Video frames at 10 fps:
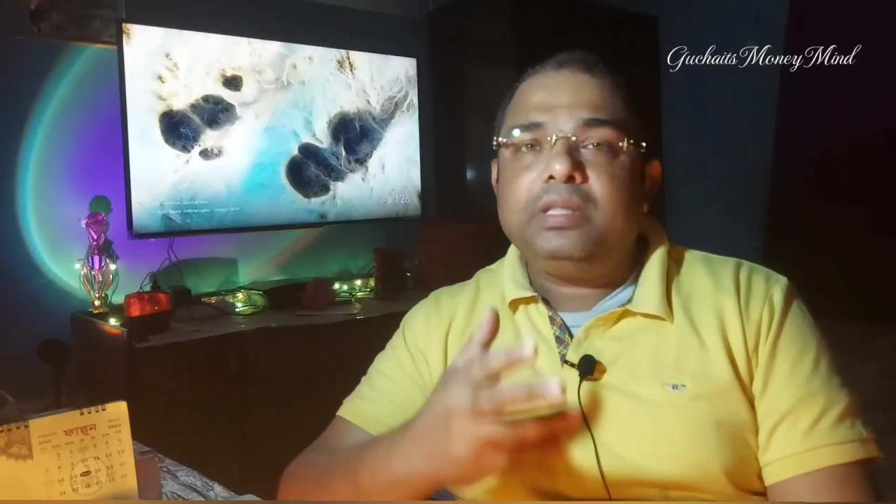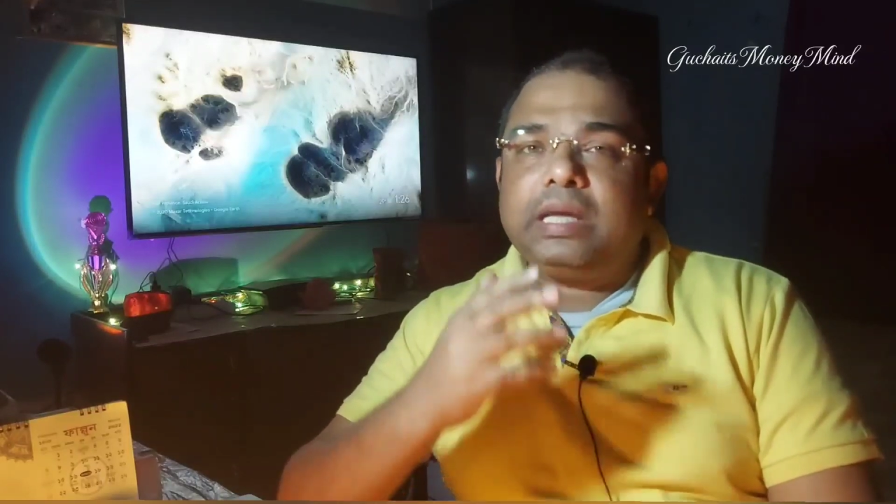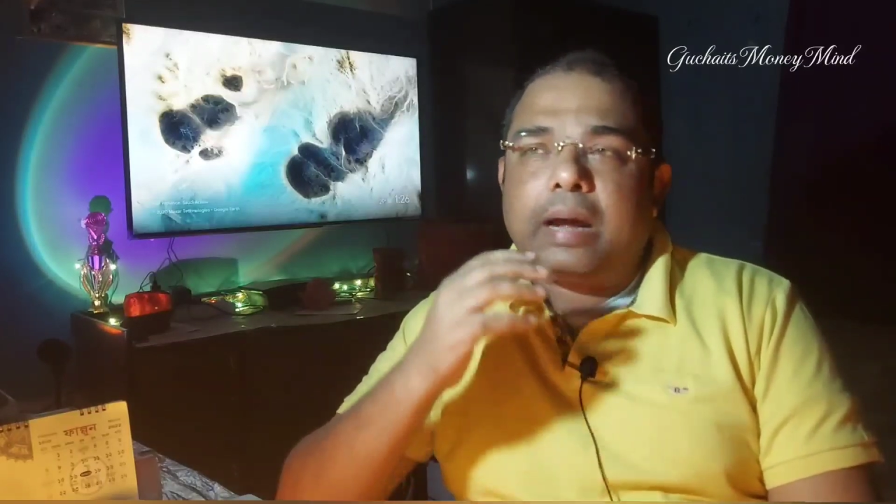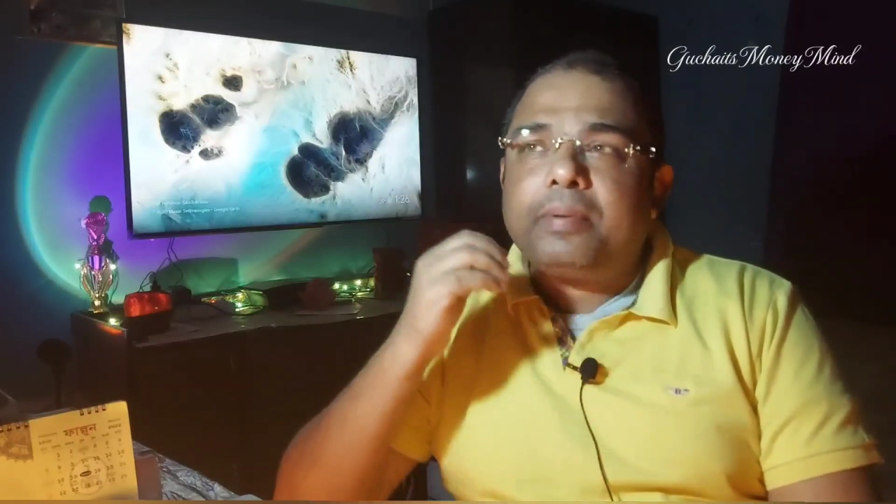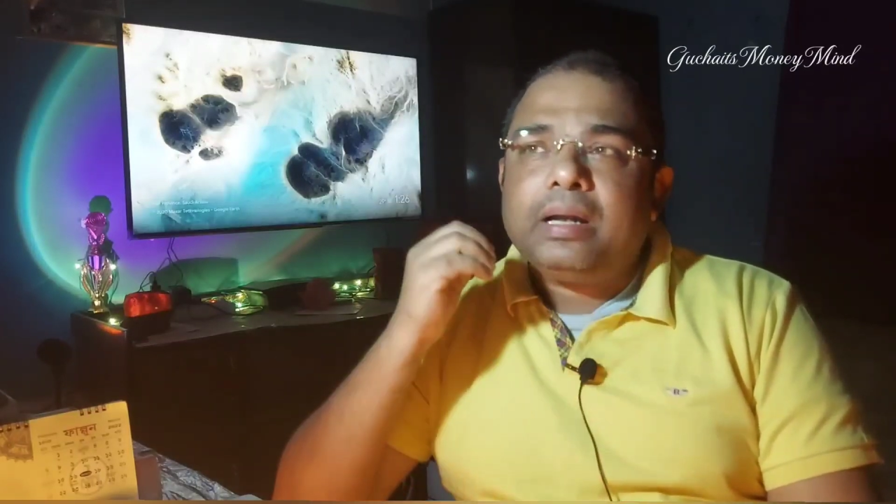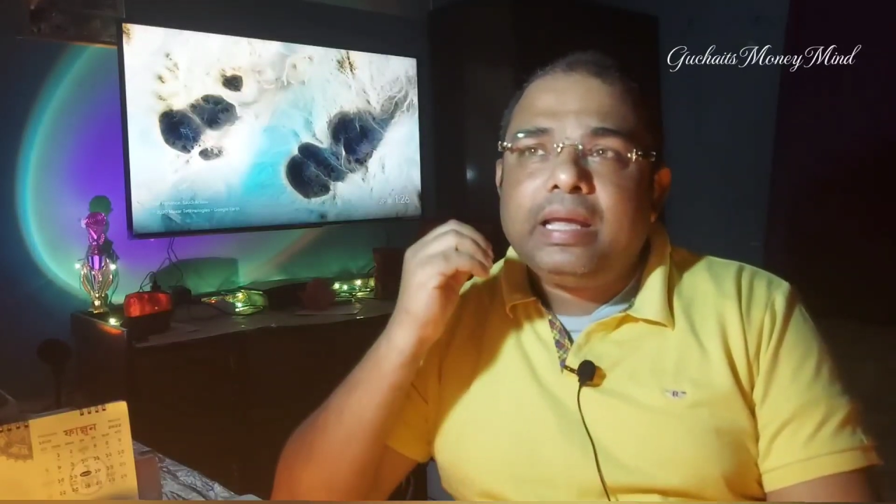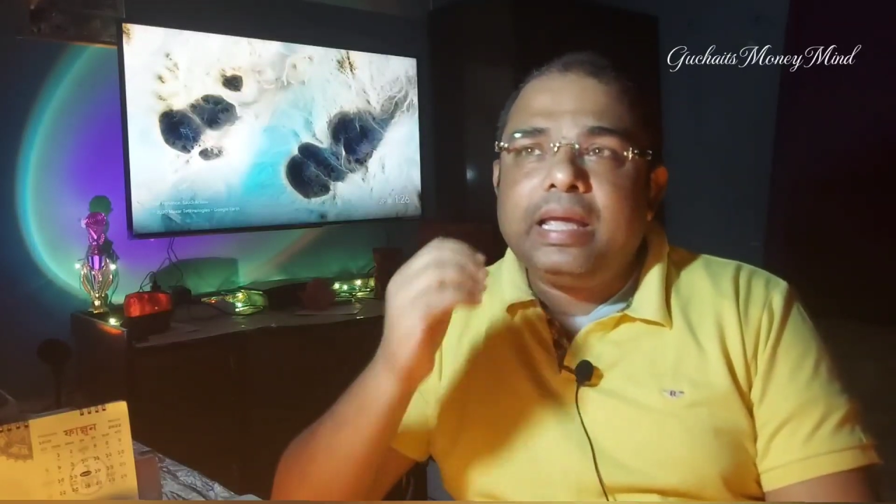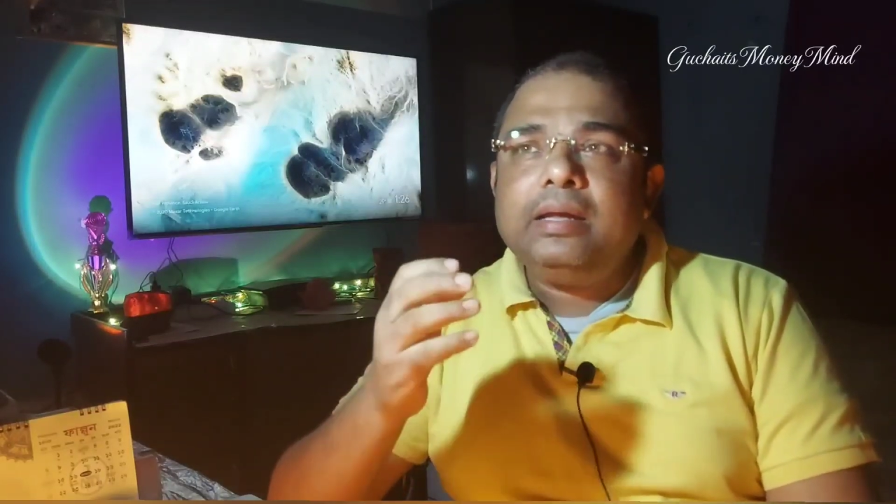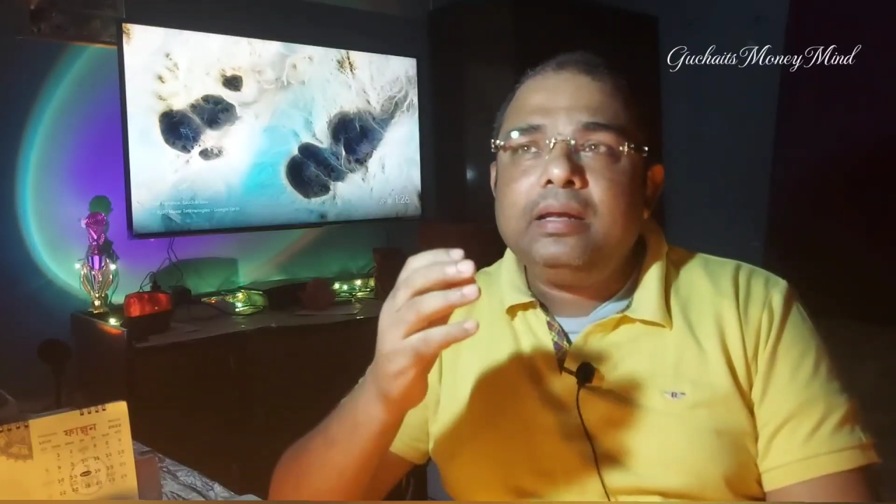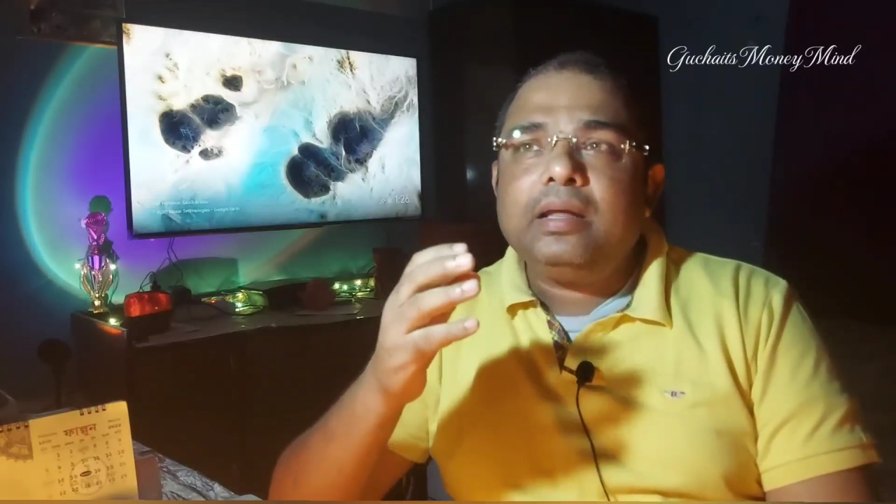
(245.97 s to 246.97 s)
The capital
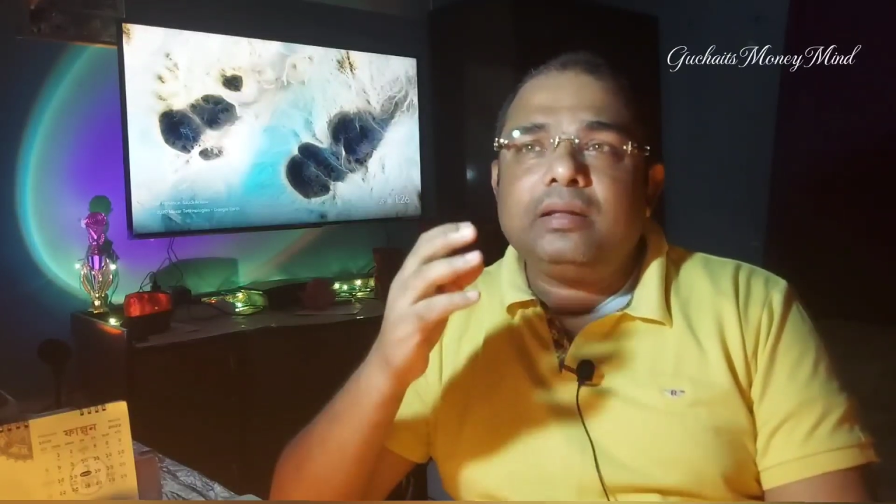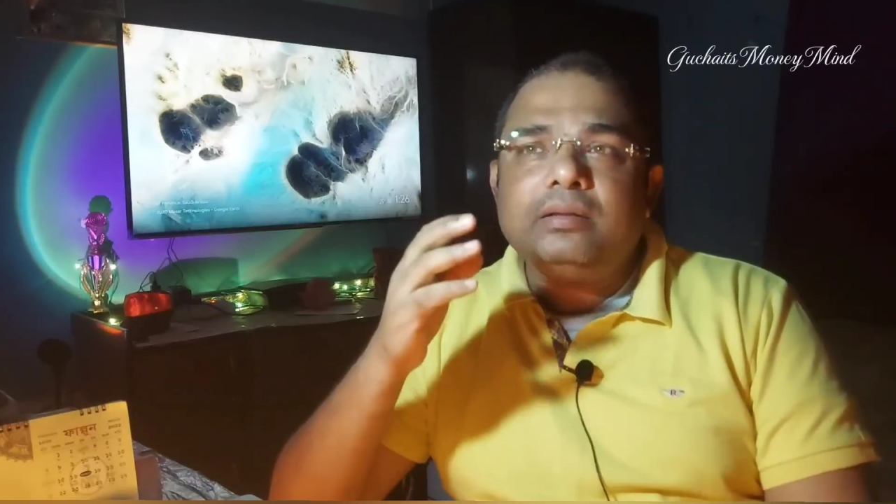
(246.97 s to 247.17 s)
gain